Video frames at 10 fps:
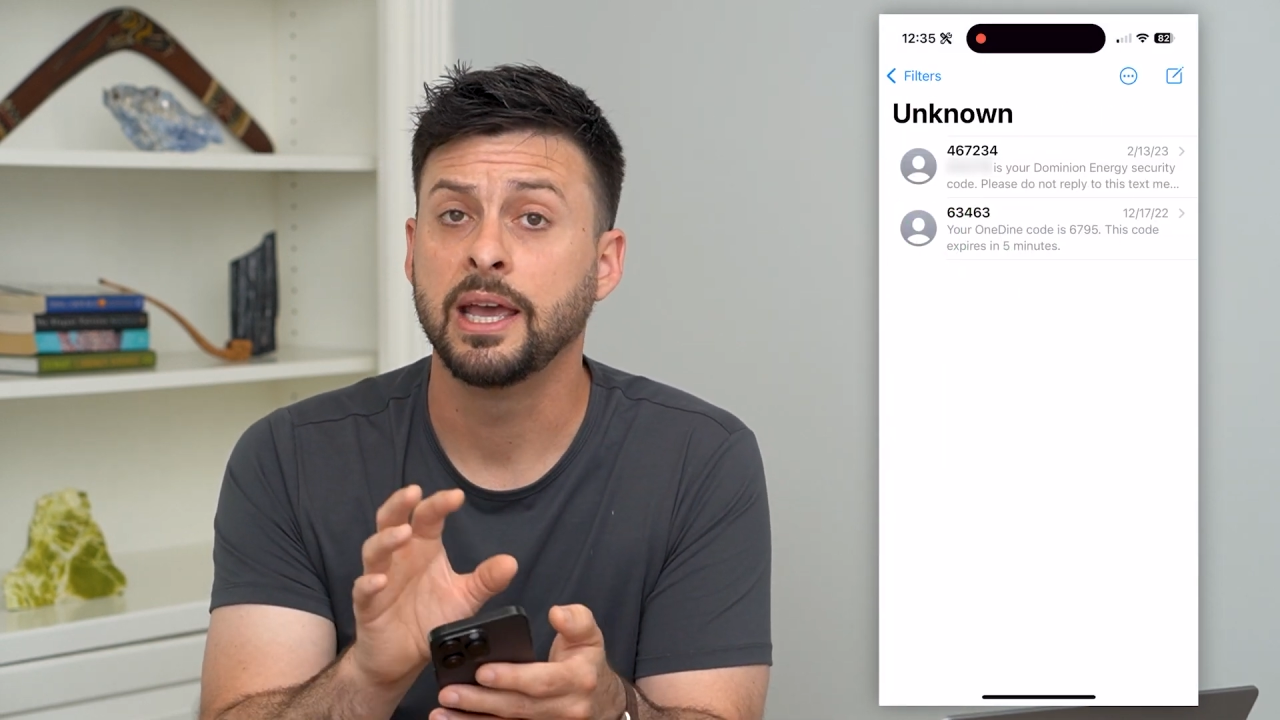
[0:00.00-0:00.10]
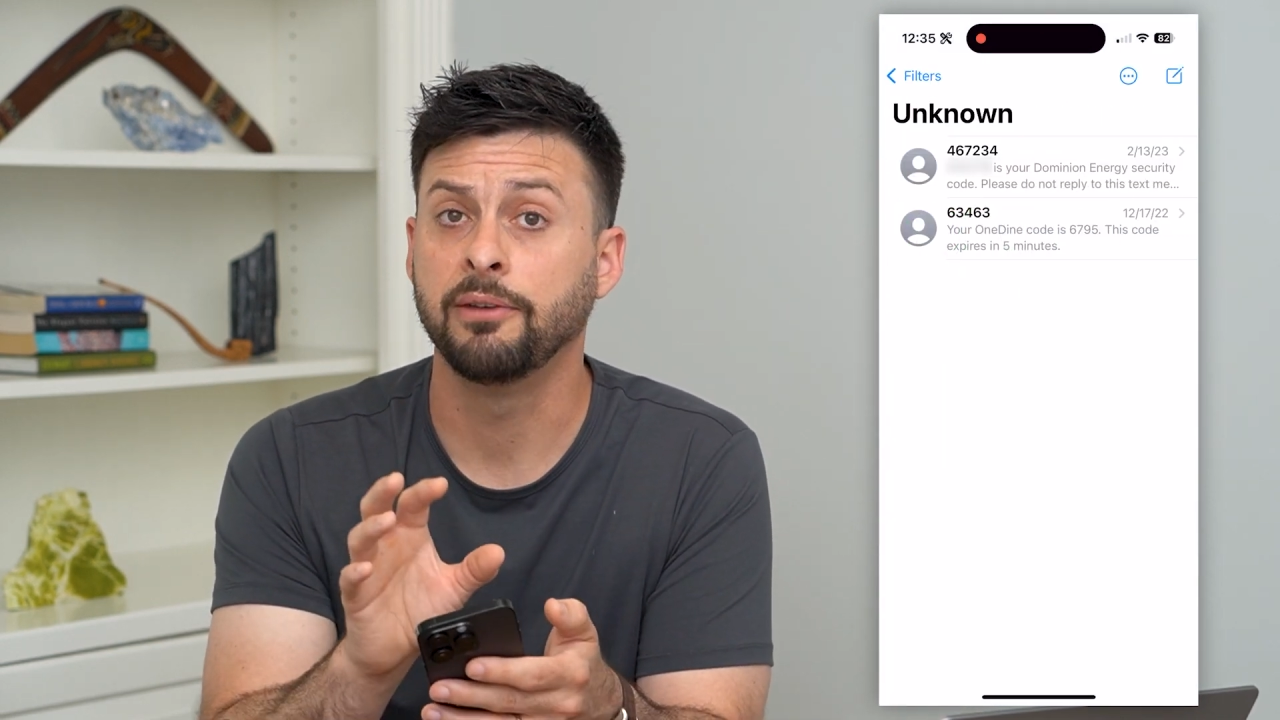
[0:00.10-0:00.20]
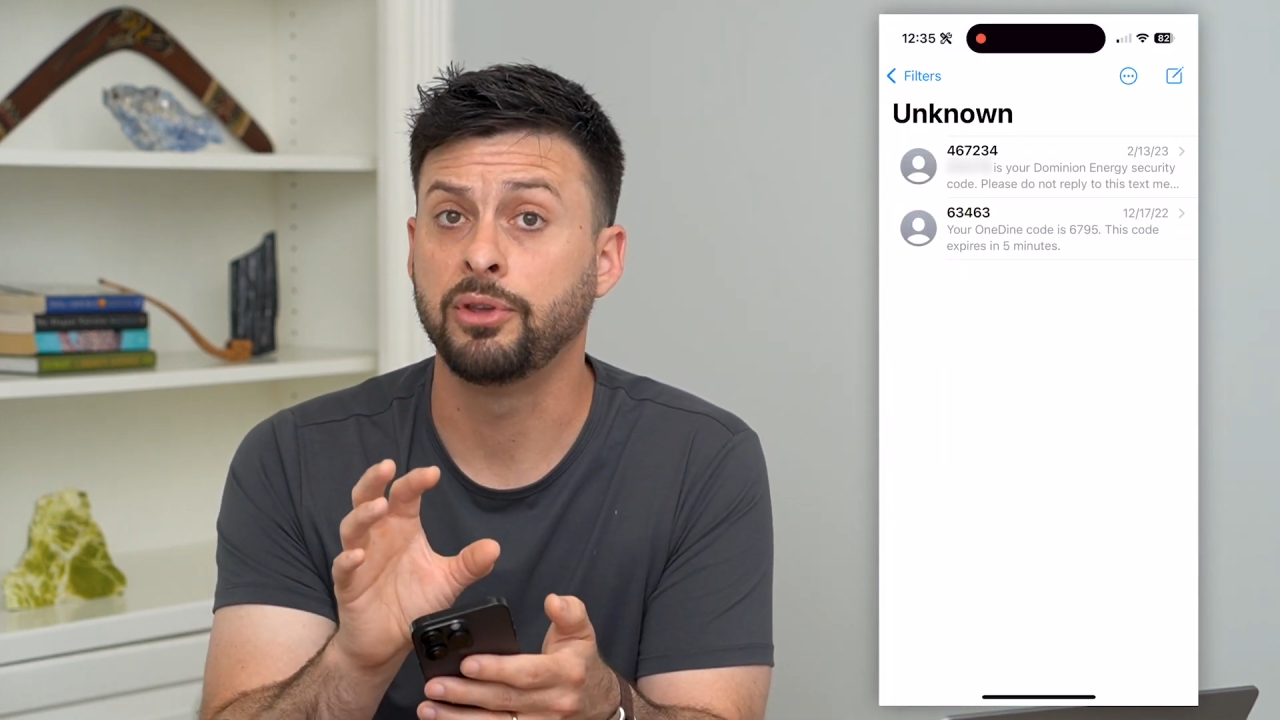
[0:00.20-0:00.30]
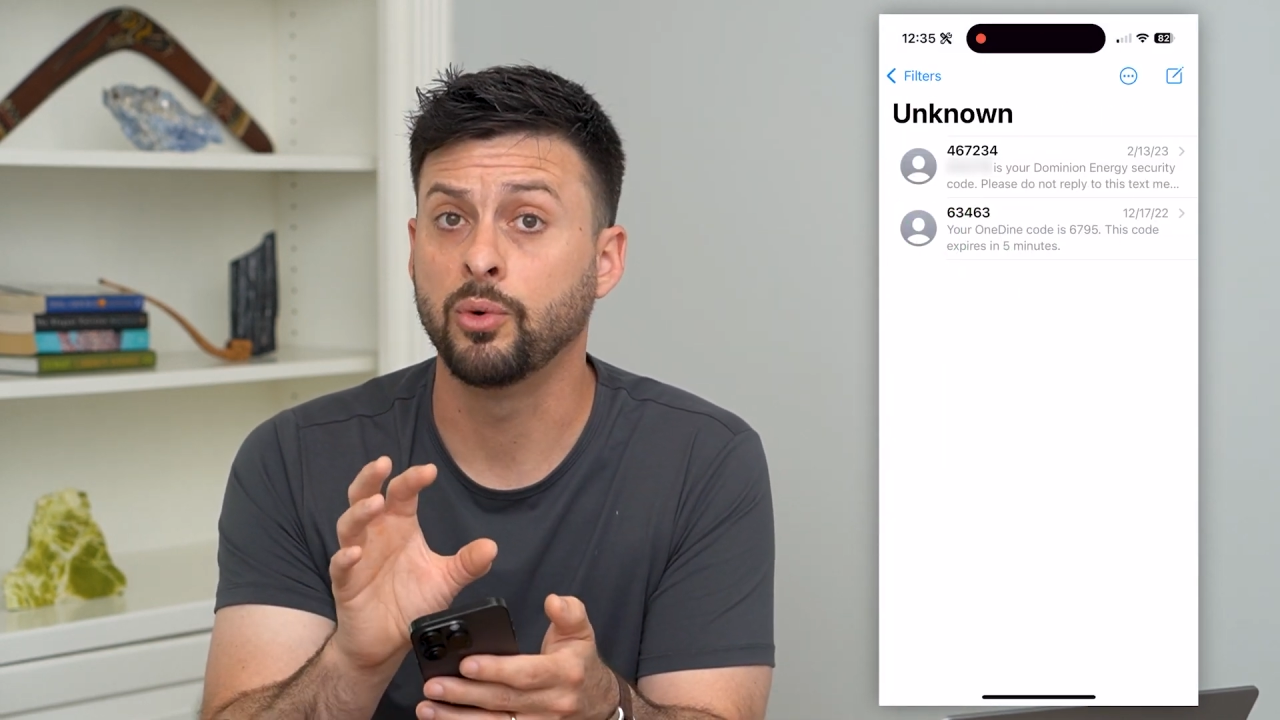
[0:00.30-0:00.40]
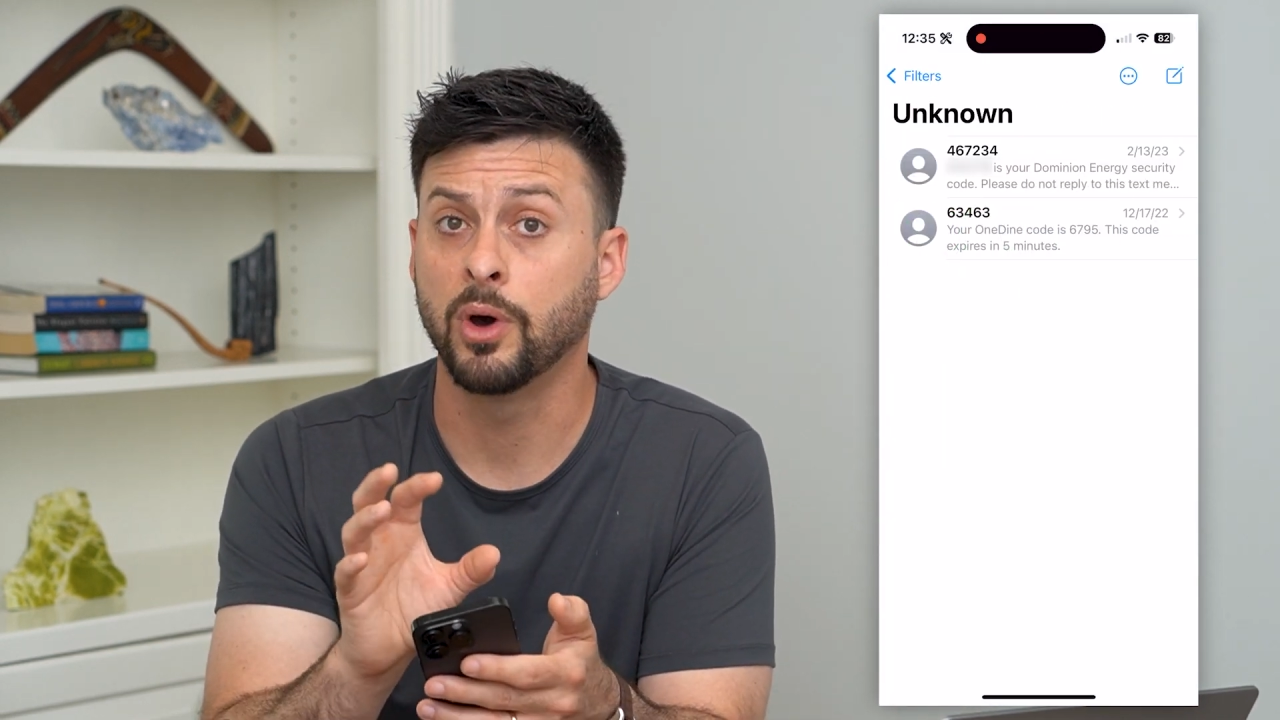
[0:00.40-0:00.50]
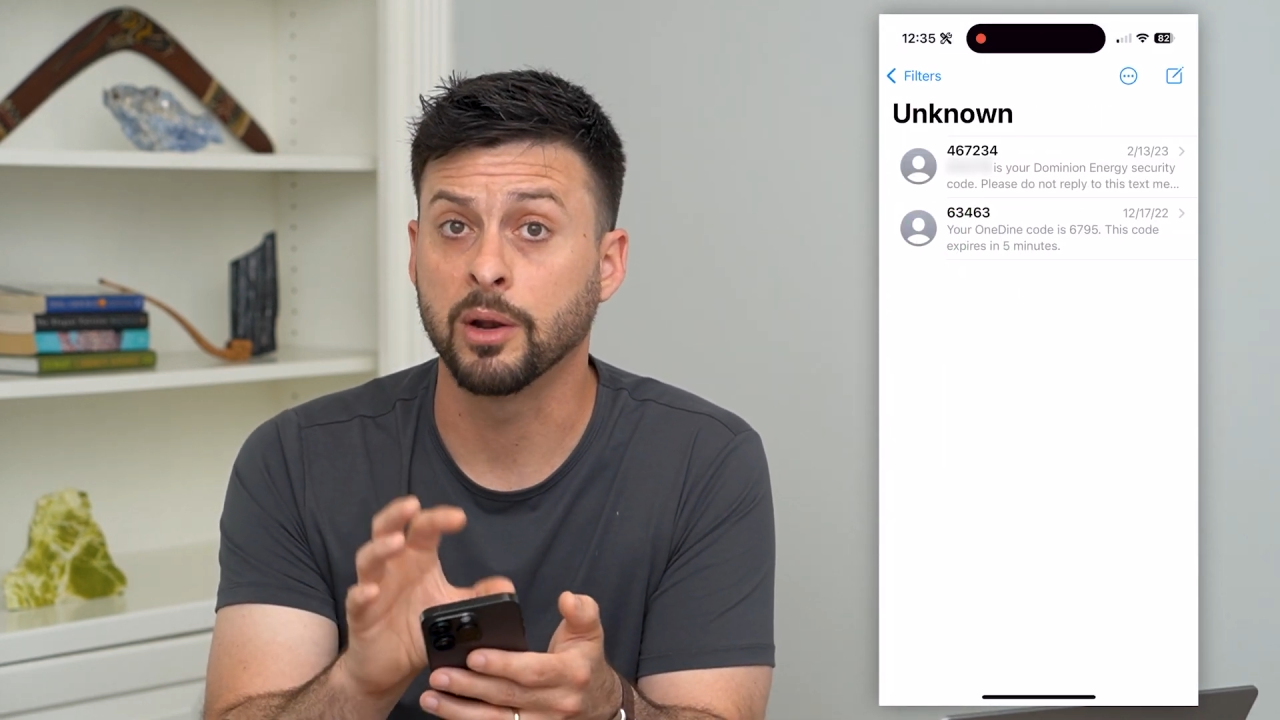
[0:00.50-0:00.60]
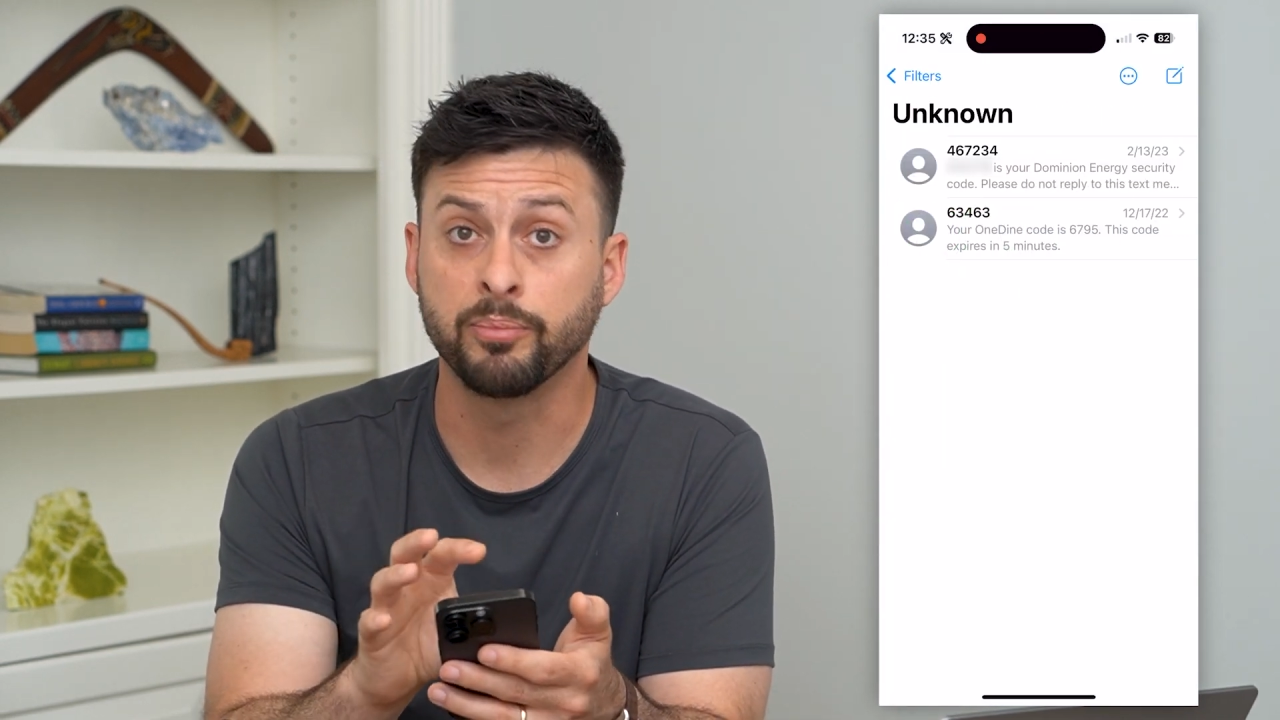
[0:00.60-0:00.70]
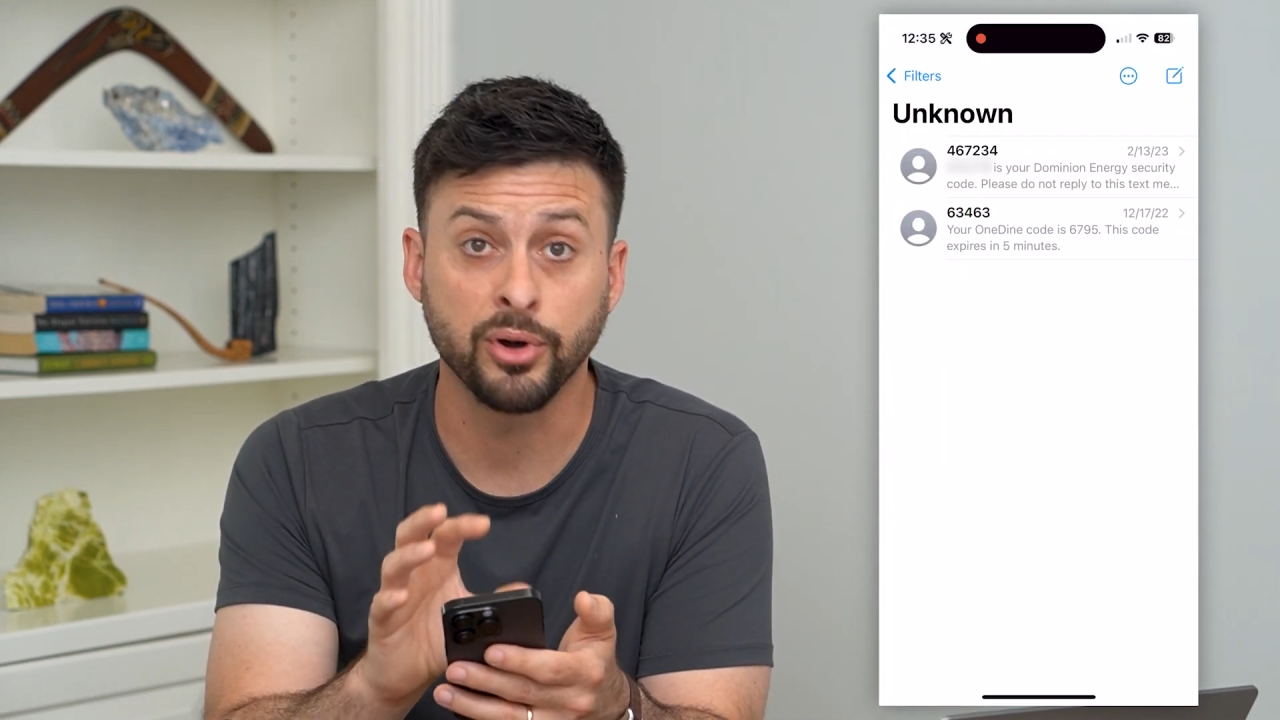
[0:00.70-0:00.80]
if you want to